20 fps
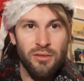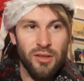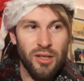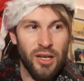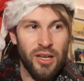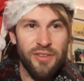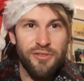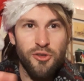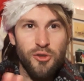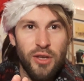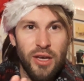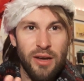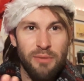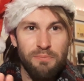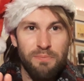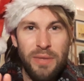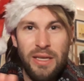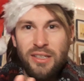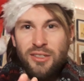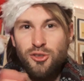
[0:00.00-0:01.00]
Like if you get a
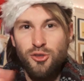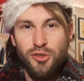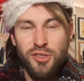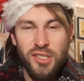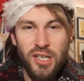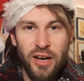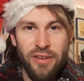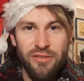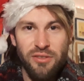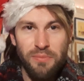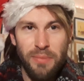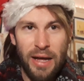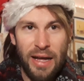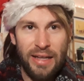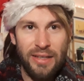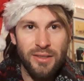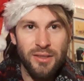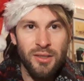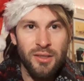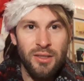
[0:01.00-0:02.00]
Beatles cover
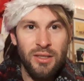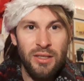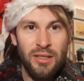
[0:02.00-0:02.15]
band